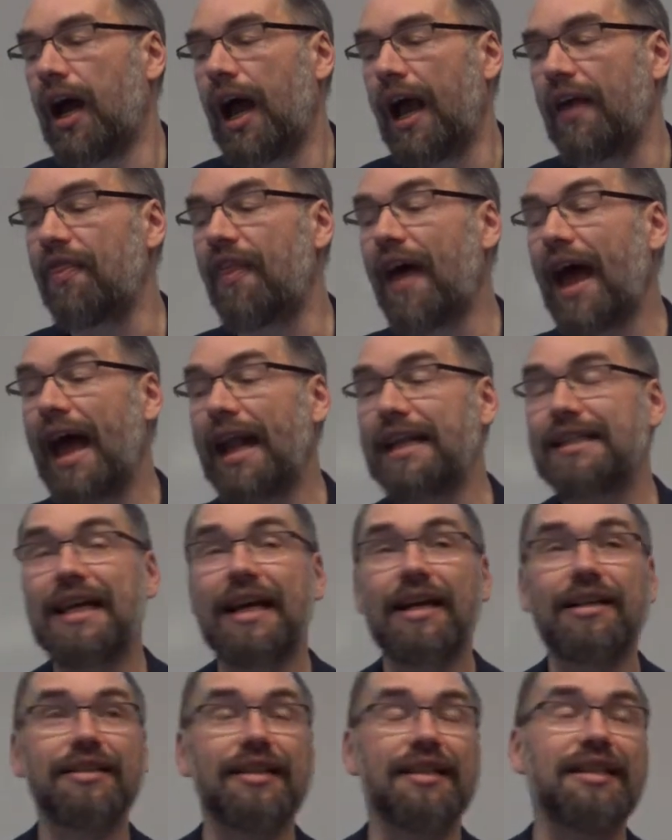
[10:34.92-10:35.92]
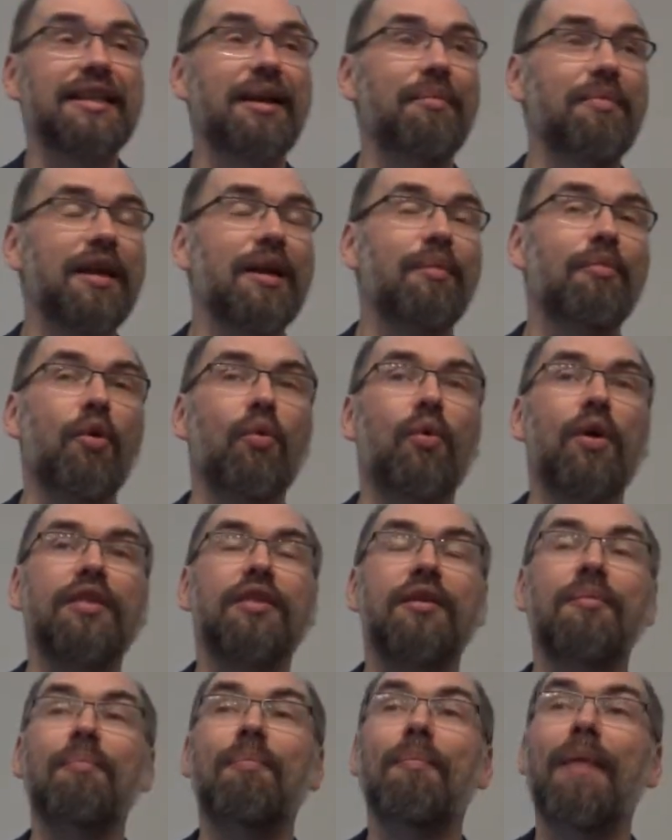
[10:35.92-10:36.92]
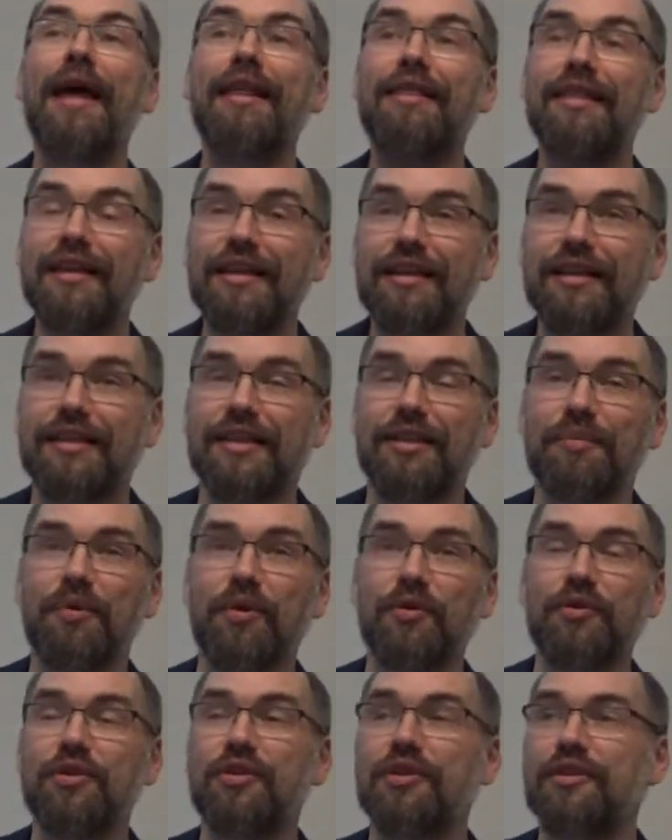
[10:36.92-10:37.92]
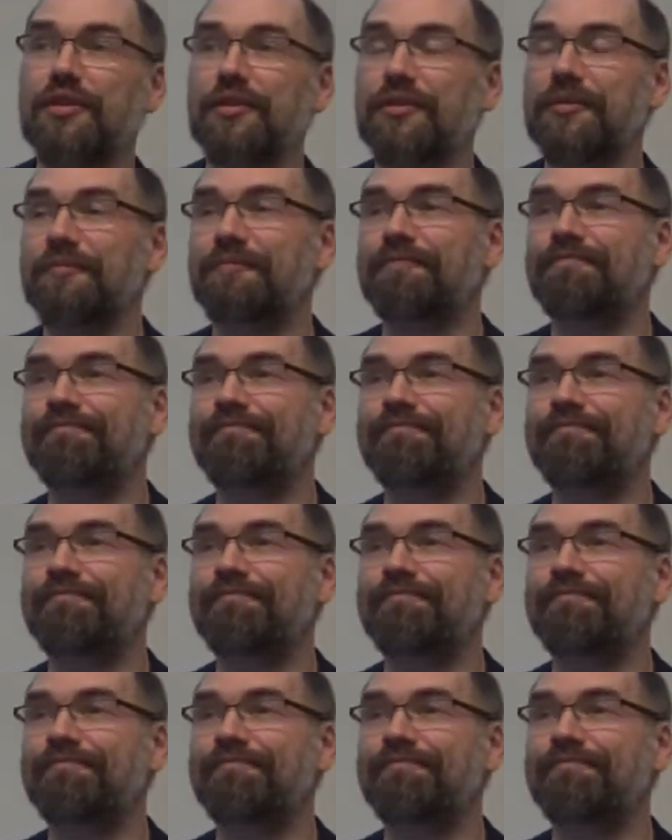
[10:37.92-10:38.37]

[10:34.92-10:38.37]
And that tells us something about what the method is supposed to do.